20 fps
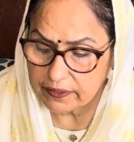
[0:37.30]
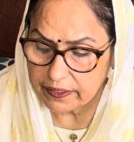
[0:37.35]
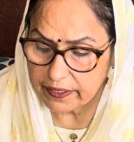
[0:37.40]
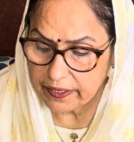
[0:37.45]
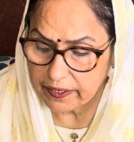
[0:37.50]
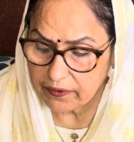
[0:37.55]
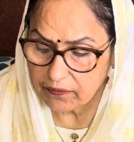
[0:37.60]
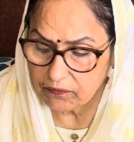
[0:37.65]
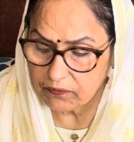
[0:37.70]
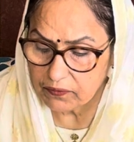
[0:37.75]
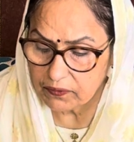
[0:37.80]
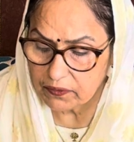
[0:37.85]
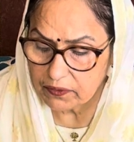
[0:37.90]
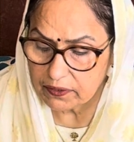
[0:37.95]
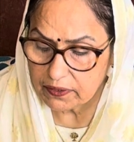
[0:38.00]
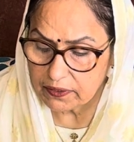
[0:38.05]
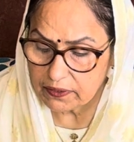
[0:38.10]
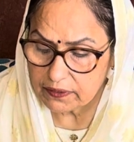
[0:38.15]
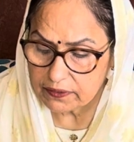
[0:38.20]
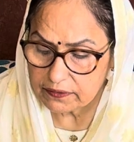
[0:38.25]
ever
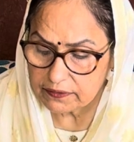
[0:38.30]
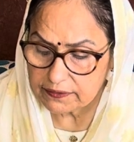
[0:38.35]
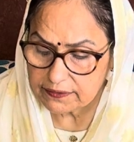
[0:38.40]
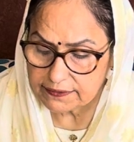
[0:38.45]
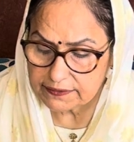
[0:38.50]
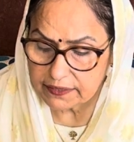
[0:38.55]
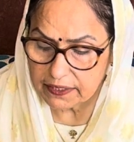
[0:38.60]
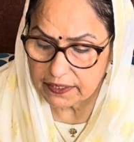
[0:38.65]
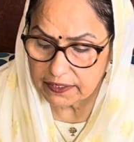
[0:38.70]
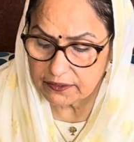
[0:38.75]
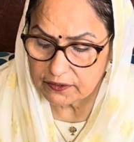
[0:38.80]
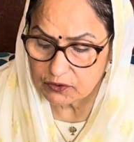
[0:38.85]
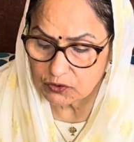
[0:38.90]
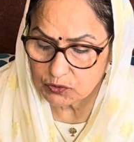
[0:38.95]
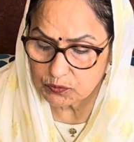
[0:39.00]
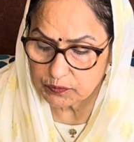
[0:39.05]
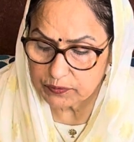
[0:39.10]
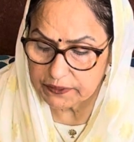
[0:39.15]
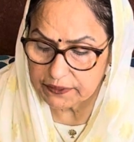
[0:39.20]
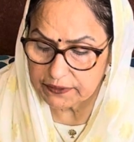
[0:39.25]
desired to
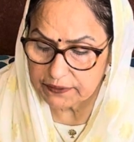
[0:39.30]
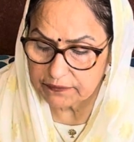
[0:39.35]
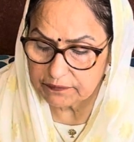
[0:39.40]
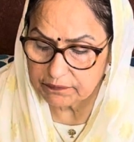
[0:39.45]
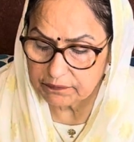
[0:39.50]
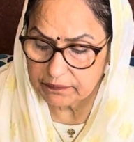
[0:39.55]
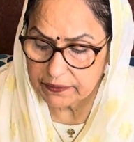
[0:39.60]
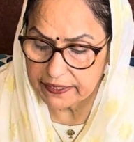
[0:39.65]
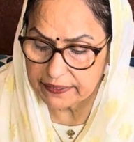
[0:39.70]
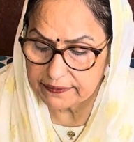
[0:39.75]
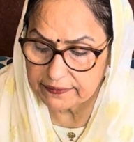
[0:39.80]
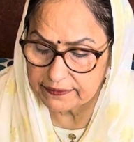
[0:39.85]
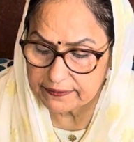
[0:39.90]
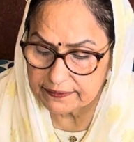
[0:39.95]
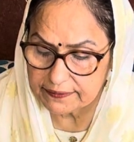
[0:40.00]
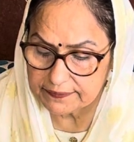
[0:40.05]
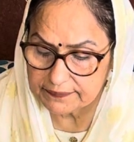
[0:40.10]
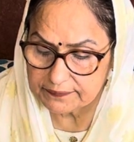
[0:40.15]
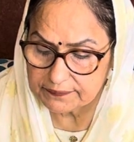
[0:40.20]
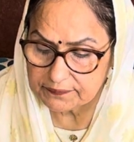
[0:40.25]
be by
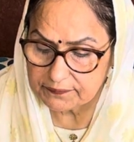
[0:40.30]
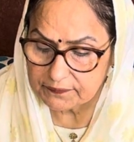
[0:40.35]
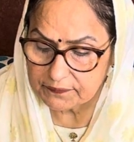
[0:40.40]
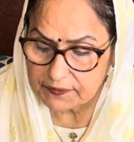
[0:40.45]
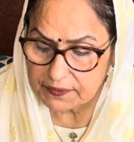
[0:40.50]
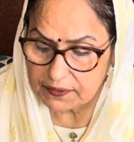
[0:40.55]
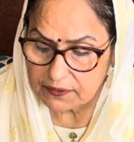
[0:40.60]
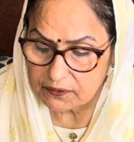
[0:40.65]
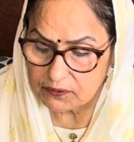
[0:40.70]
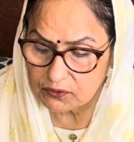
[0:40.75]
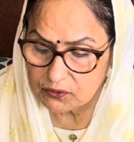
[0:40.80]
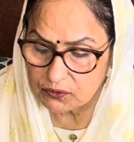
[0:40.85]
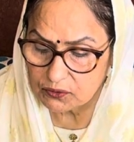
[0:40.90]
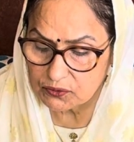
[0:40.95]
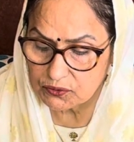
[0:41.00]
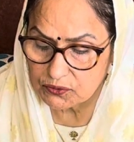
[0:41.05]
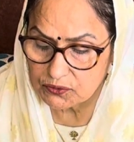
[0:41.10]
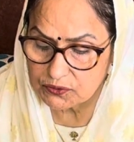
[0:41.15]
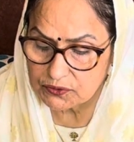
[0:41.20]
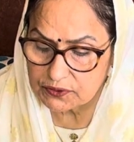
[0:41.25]
thee.
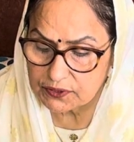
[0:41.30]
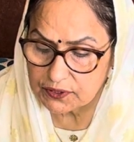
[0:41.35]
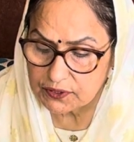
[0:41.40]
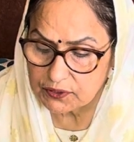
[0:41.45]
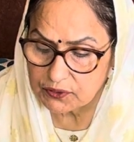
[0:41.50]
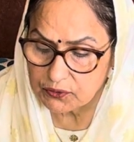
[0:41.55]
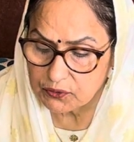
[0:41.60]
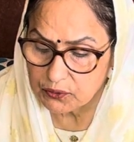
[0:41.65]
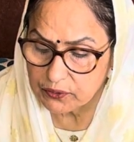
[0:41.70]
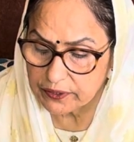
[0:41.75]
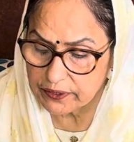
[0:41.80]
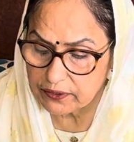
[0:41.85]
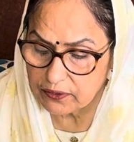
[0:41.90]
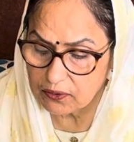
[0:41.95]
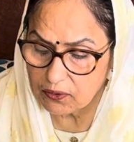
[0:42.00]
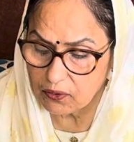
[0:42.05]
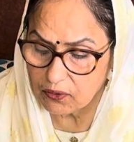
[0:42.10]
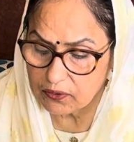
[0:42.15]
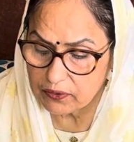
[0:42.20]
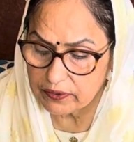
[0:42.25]
Those going
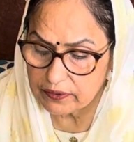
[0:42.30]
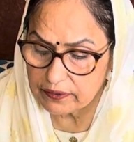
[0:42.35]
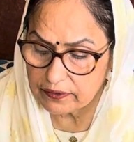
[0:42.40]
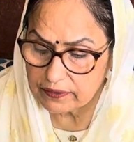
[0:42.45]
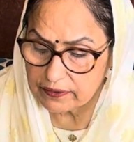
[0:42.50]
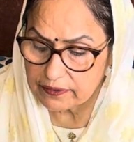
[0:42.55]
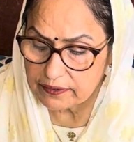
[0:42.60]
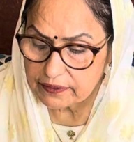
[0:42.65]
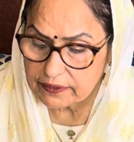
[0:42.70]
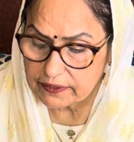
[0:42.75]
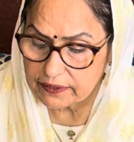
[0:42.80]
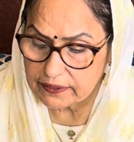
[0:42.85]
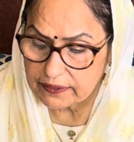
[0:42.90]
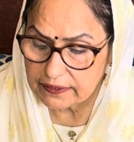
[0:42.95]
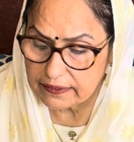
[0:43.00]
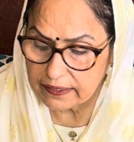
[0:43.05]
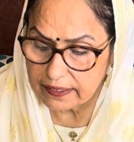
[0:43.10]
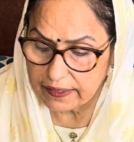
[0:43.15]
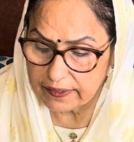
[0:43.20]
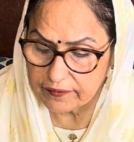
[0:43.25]
along
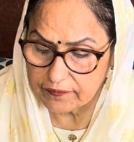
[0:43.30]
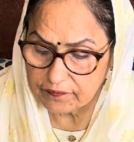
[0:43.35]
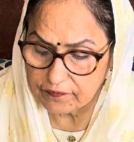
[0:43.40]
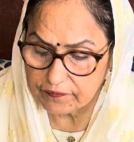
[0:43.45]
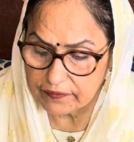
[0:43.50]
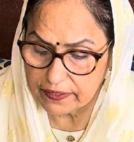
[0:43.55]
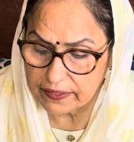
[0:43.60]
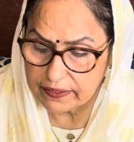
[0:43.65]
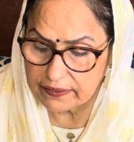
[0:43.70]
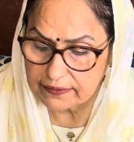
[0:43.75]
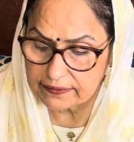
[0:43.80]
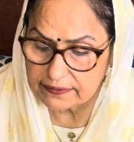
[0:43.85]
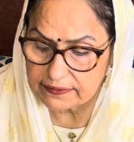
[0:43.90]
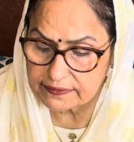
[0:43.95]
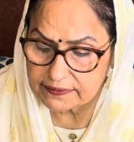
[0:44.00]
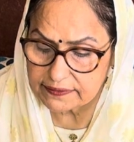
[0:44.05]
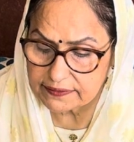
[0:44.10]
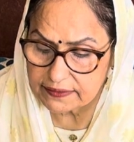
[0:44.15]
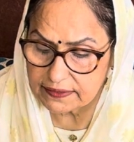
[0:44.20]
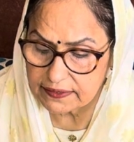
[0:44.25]
in life and
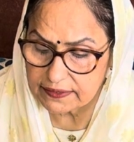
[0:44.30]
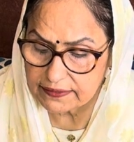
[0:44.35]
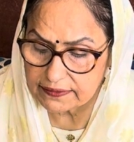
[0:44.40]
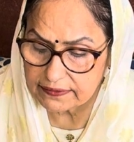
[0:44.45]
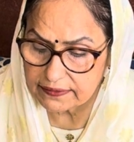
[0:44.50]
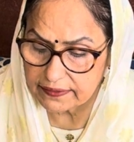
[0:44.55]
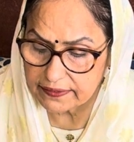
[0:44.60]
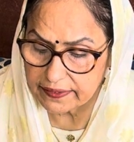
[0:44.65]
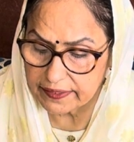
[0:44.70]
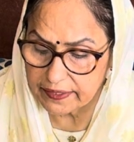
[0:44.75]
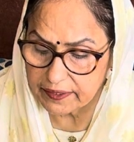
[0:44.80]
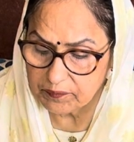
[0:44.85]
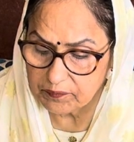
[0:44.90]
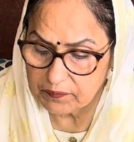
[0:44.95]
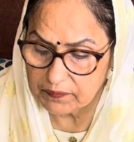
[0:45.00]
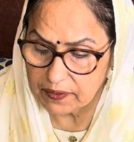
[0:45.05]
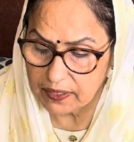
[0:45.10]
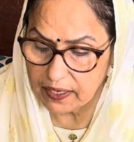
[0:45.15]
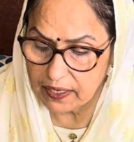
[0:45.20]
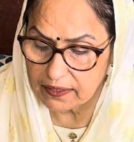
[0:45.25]
concealing the name
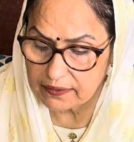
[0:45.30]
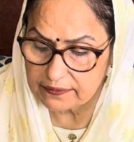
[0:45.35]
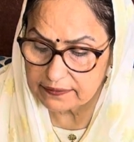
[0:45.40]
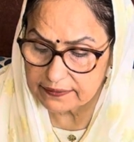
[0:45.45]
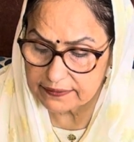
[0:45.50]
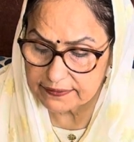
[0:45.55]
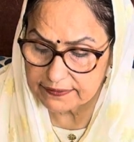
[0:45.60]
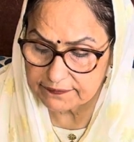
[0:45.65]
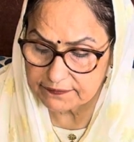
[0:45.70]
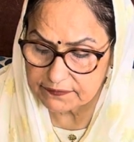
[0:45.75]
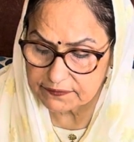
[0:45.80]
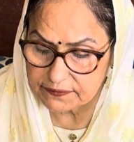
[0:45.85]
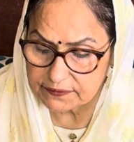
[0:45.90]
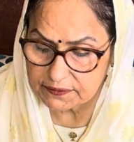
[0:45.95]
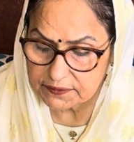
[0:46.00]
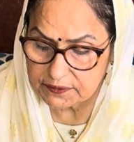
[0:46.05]
are thieves.